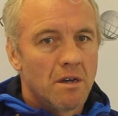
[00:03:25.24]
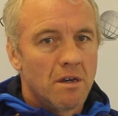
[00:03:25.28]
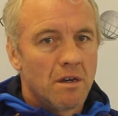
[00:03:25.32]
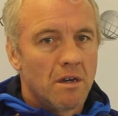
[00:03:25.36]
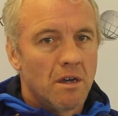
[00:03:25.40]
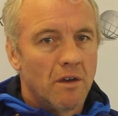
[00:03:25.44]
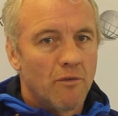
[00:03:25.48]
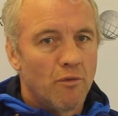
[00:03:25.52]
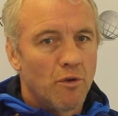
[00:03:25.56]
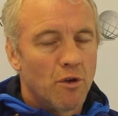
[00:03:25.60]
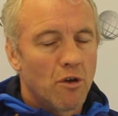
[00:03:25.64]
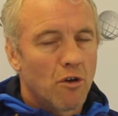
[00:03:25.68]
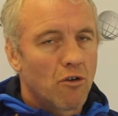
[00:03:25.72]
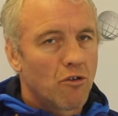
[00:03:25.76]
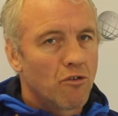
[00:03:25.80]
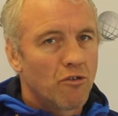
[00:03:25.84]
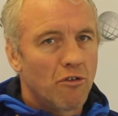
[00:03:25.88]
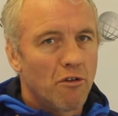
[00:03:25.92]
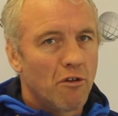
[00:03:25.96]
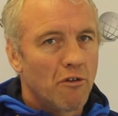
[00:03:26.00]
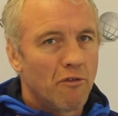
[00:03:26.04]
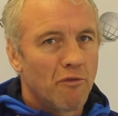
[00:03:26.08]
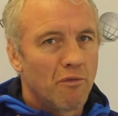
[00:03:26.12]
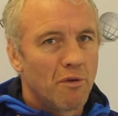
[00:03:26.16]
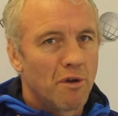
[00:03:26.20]
if we're not good
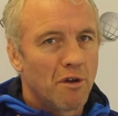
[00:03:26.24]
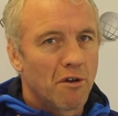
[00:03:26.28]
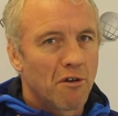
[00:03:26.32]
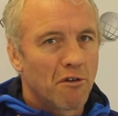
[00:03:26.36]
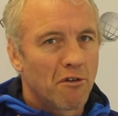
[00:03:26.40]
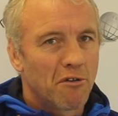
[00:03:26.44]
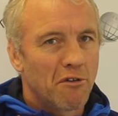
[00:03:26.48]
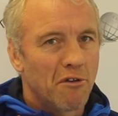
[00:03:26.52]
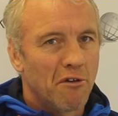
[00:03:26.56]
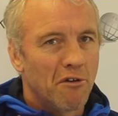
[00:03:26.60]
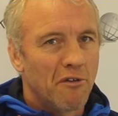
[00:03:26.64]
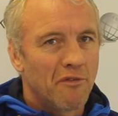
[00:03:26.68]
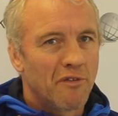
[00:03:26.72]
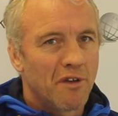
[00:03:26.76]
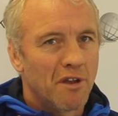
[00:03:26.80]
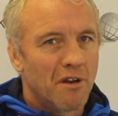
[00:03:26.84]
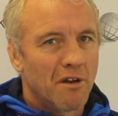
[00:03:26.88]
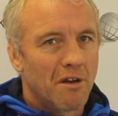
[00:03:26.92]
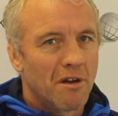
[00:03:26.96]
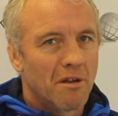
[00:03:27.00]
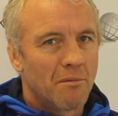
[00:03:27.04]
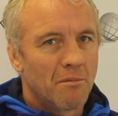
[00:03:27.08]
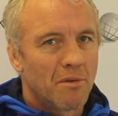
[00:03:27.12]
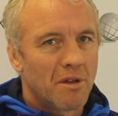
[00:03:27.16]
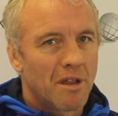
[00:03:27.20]
enough, we're not good enough, you
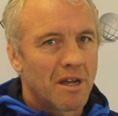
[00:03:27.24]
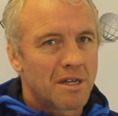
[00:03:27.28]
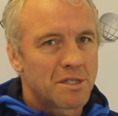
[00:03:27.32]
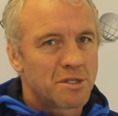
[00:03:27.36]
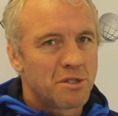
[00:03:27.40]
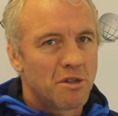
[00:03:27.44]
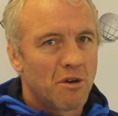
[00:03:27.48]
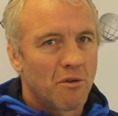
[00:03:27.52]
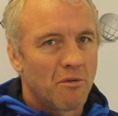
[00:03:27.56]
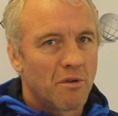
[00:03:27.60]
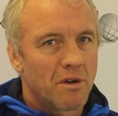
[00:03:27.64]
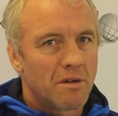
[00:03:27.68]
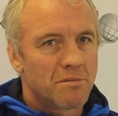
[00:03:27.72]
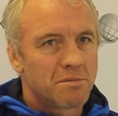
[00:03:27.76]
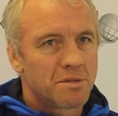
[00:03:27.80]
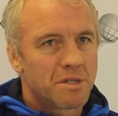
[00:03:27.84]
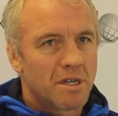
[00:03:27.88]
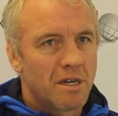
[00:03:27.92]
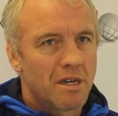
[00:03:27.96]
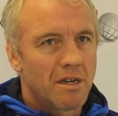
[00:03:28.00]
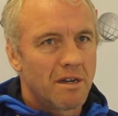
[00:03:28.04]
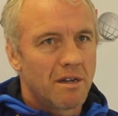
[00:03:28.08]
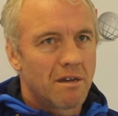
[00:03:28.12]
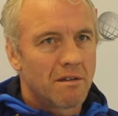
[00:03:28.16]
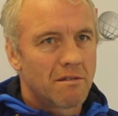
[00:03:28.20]
know, but that's not what I'm
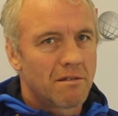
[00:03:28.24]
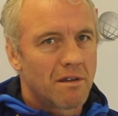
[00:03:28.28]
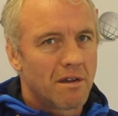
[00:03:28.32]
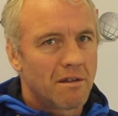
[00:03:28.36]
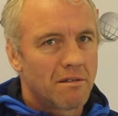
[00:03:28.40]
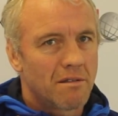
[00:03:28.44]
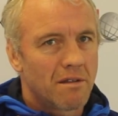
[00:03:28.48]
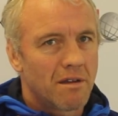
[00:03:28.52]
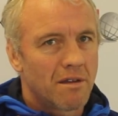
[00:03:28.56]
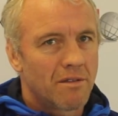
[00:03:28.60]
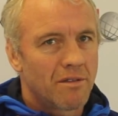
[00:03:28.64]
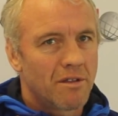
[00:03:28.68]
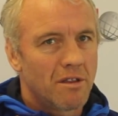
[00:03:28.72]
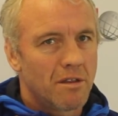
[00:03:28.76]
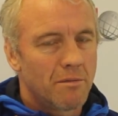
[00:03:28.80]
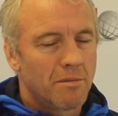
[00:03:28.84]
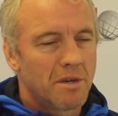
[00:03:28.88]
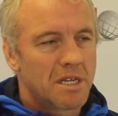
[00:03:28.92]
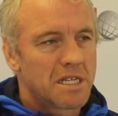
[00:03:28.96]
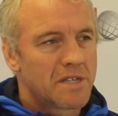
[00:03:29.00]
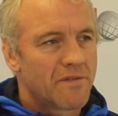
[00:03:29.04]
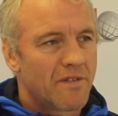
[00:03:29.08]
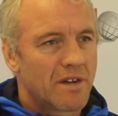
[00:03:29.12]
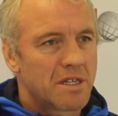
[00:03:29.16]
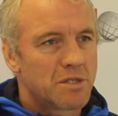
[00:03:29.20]
saying. I think the
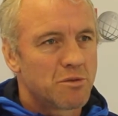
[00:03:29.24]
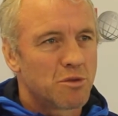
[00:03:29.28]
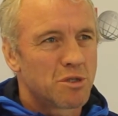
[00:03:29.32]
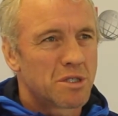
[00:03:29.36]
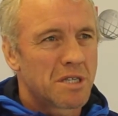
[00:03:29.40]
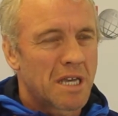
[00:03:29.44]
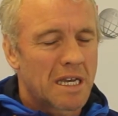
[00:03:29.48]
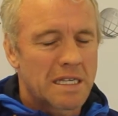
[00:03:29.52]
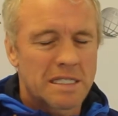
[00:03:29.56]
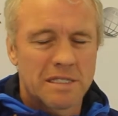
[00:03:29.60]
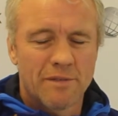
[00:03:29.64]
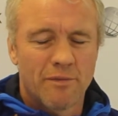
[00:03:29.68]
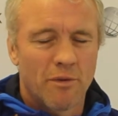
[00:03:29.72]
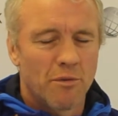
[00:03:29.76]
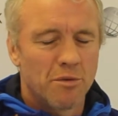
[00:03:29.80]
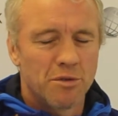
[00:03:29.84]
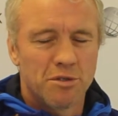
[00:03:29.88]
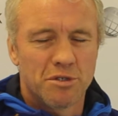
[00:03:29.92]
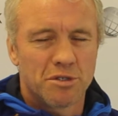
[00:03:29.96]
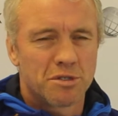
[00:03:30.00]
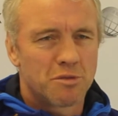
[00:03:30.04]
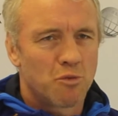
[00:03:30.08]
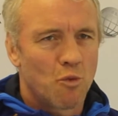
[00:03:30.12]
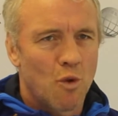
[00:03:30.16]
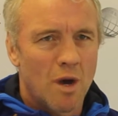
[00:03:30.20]
biggest factor was Castleford were
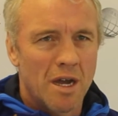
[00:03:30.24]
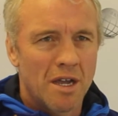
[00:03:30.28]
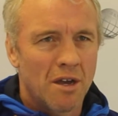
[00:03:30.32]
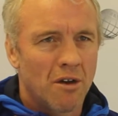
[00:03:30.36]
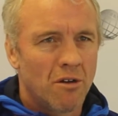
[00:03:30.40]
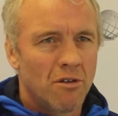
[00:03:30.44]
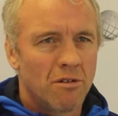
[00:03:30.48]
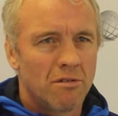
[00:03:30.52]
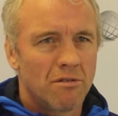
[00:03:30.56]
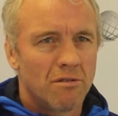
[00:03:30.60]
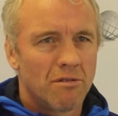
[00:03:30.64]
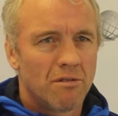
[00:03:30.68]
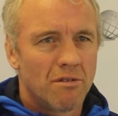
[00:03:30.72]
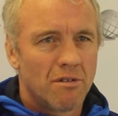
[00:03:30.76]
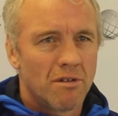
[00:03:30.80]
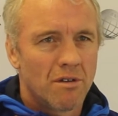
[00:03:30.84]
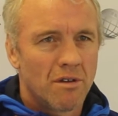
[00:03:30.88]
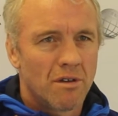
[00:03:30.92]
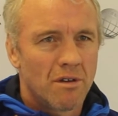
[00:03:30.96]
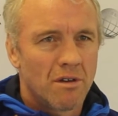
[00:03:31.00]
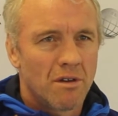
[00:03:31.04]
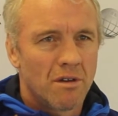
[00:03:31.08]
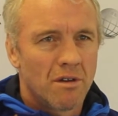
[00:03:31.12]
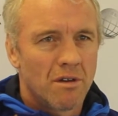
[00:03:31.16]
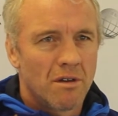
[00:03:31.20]
just white hot.
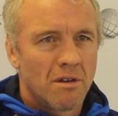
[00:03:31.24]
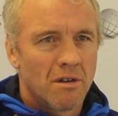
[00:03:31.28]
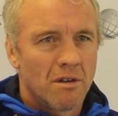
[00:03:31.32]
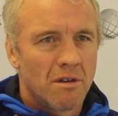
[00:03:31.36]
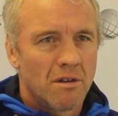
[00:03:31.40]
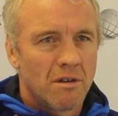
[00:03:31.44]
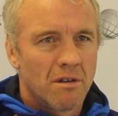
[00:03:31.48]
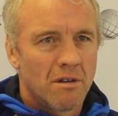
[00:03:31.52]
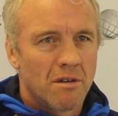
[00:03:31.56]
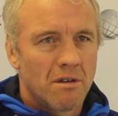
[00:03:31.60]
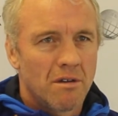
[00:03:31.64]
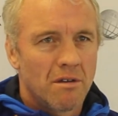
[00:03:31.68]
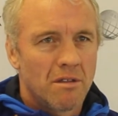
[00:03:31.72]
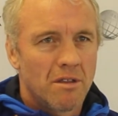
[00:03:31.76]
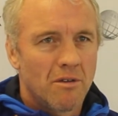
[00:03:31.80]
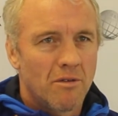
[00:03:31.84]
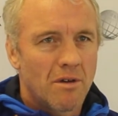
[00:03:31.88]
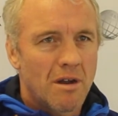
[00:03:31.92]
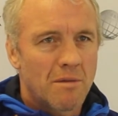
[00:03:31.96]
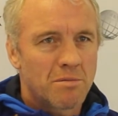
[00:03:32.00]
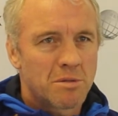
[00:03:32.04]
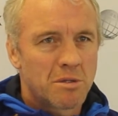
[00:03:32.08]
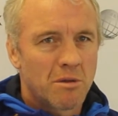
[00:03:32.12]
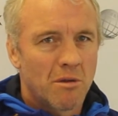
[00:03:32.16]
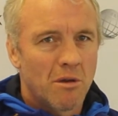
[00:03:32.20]
They were
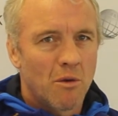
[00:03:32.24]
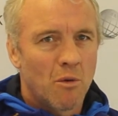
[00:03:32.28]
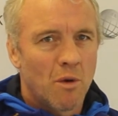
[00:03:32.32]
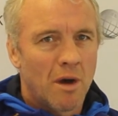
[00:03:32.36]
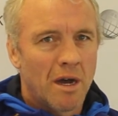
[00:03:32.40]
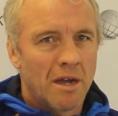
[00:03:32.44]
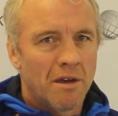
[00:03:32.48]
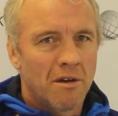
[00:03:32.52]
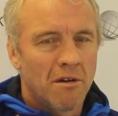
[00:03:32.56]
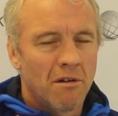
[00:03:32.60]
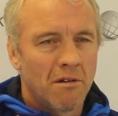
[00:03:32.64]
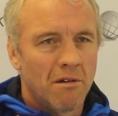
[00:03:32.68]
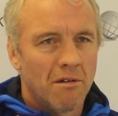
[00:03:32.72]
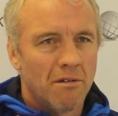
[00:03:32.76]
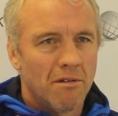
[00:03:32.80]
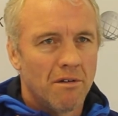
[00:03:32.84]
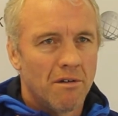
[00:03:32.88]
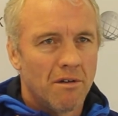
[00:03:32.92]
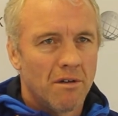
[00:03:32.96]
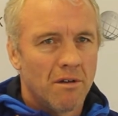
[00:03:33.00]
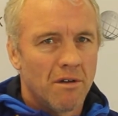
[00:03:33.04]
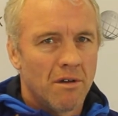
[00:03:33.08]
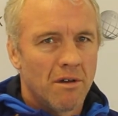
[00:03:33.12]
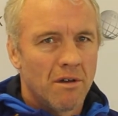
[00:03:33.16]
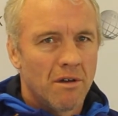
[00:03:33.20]
absolutely white hot.
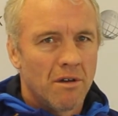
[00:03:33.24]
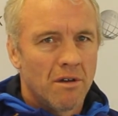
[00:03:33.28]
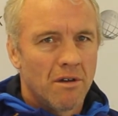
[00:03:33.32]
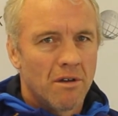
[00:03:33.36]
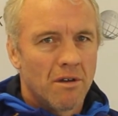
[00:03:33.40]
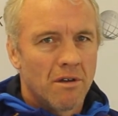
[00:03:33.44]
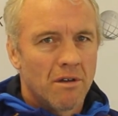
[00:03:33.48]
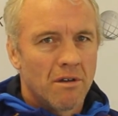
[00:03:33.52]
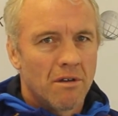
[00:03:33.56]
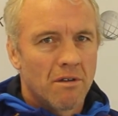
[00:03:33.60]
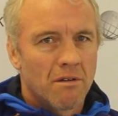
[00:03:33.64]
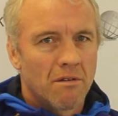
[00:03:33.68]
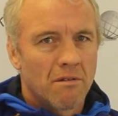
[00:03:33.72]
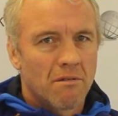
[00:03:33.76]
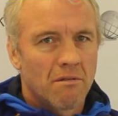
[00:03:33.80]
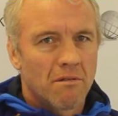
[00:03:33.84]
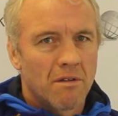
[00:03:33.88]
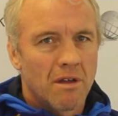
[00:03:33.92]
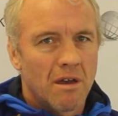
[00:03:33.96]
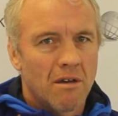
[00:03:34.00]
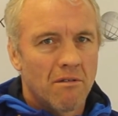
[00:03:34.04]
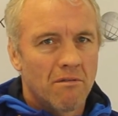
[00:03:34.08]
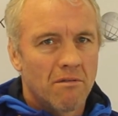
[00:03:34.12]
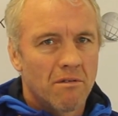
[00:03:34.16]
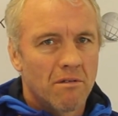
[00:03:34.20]

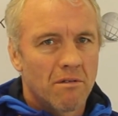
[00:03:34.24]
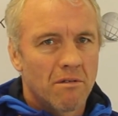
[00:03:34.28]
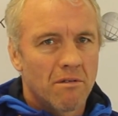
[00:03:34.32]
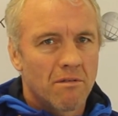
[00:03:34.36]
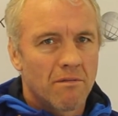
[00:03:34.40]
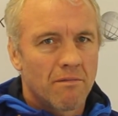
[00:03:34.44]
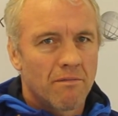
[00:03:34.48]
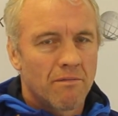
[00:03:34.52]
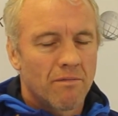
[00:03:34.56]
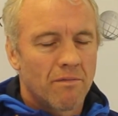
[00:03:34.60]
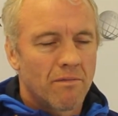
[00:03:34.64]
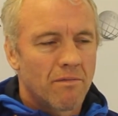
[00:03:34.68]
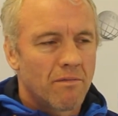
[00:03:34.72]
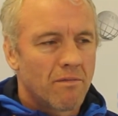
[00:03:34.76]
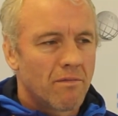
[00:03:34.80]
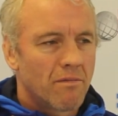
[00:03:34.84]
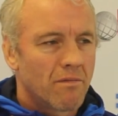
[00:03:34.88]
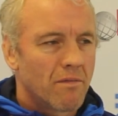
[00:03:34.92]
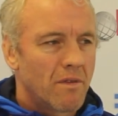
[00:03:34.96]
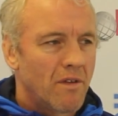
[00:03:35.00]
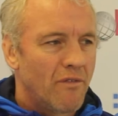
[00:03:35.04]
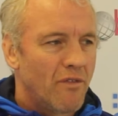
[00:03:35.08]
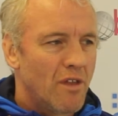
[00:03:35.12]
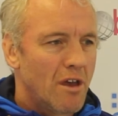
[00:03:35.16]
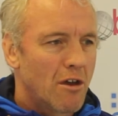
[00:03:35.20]
Now,
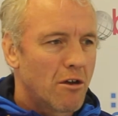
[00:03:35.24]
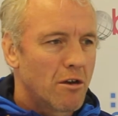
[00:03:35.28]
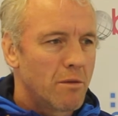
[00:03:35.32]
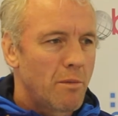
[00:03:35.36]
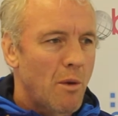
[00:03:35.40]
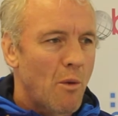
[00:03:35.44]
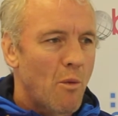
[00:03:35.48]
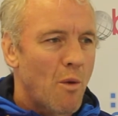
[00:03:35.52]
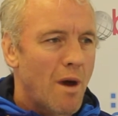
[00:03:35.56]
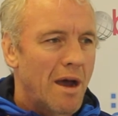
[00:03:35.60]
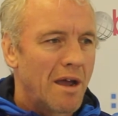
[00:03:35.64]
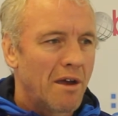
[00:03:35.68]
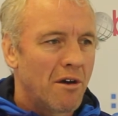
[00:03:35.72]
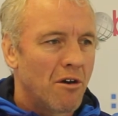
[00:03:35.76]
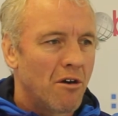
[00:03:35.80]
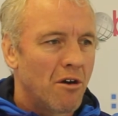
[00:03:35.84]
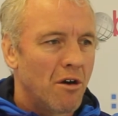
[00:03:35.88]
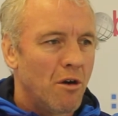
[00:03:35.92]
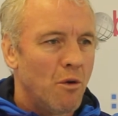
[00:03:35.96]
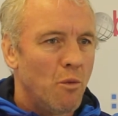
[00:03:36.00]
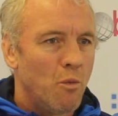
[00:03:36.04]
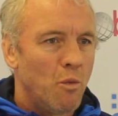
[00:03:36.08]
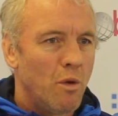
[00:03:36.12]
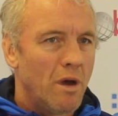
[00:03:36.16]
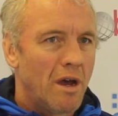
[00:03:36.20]
if they're going to be white hot
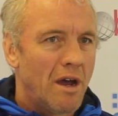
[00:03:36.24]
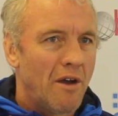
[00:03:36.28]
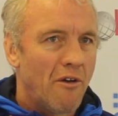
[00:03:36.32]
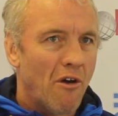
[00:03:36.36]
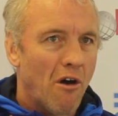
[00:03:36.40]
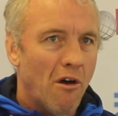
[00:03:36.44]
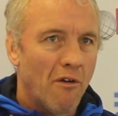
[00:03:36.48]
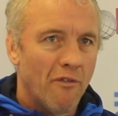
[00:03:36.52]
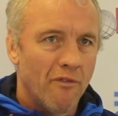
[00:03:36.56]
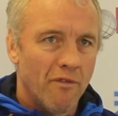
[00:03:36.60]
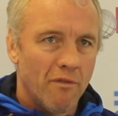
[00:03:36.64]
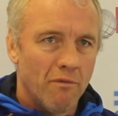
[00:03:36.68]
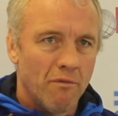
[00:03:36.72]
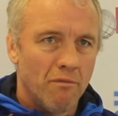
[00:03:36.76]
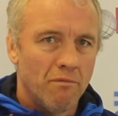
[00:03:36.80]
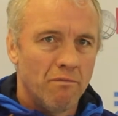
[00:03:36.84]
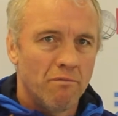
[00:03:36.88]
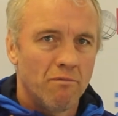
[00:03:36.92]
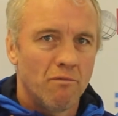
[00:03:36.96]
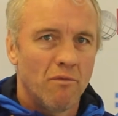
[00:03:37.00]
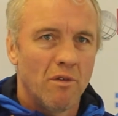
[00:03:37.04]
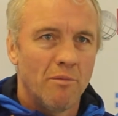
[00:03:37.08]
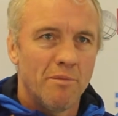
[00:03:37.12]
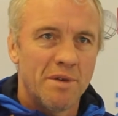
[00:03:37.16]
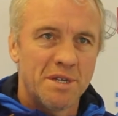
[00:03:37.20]
and wear off and
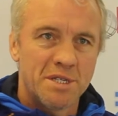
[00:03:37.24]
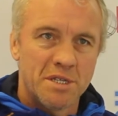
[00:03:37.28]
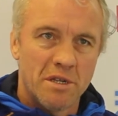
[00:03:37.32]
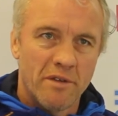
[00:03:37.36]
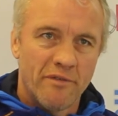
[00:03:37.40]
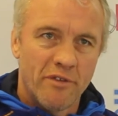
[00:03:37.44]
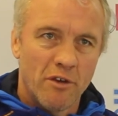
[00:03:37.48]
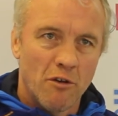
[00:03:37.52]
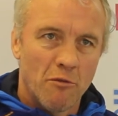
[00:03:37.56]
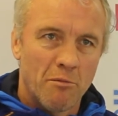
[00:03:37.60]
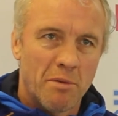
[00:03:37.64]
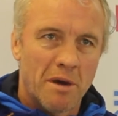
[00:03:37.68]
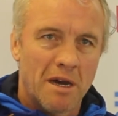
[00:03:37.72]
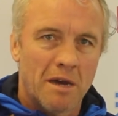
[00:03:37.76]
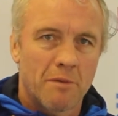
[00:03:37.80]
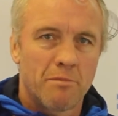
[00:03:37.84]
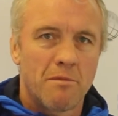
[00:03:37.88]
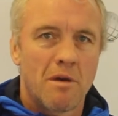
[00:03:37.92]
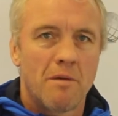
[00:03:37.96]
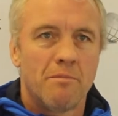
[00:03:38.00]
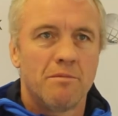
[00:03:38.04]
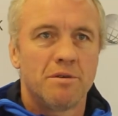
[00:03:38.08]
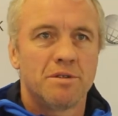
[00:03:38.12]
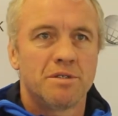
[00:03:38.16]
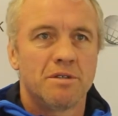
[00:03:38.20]
we're missing a few pack
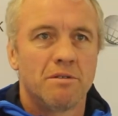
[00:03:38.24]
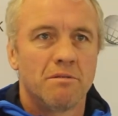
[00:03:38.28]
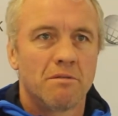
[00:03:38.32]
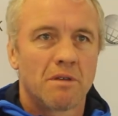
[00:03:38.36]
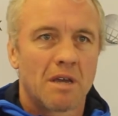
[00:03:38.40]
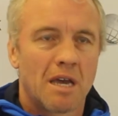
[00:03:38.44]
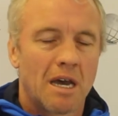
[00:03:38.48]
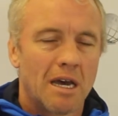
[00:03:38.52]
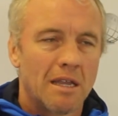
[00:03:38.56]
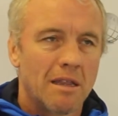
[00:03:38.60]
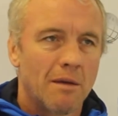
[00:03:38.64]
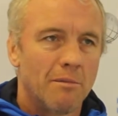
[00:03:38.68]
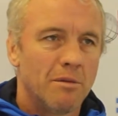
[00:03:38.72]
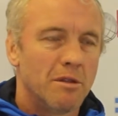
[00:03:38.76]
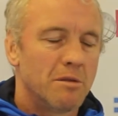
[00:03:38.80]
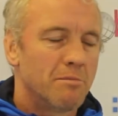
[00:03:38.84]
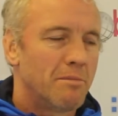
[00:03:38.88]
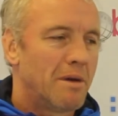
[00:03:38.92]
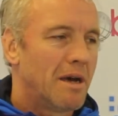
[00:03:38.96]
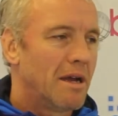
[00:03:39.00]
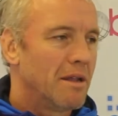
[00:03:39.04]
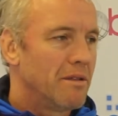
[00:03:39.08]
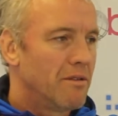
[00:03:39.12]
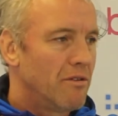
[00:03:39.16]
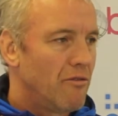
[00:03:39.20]
members and Carl Ablett
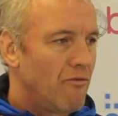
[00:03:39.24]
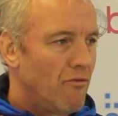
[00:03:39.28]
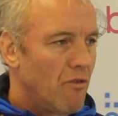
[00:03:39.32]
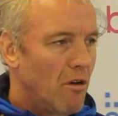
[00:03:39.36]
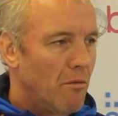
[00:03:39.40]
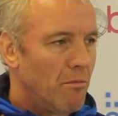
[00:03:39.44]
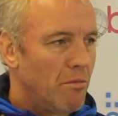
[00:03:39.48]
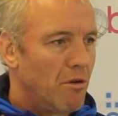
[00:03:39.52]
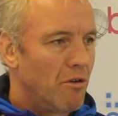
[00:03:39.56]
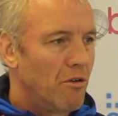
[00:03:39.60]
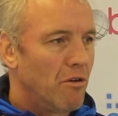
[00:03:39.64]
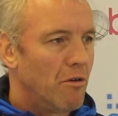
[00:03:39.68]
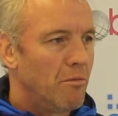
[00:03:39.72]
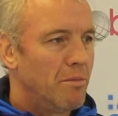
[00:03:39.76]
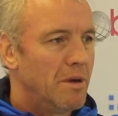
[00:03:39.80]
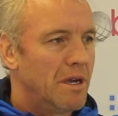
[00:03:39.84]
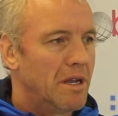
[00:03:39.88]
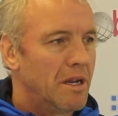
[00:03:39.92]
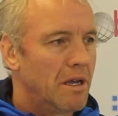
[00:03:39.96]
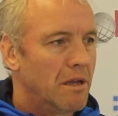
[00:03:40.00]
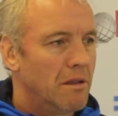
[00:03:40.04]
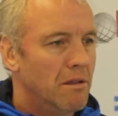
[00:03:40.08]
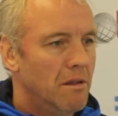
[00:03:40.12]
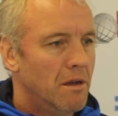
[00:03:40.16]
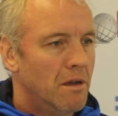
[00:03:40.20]
Band and Rob Burrow being
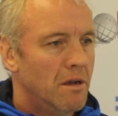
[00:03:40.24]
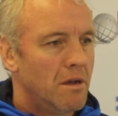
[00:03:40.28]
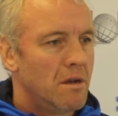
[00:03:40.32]
ill,